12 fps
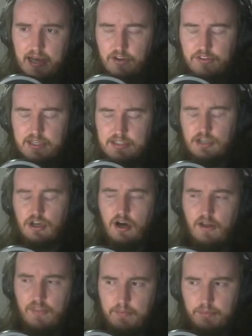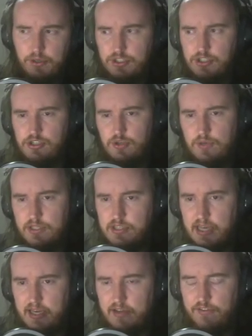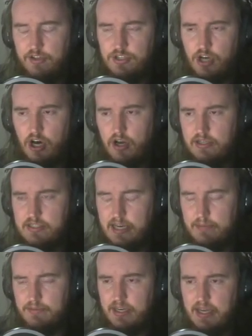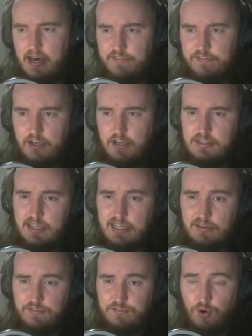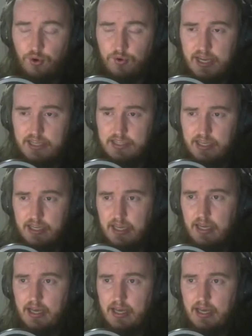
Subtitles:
I don't think it's a card that pushes you into any of those archetypes enough to get the 4 rating.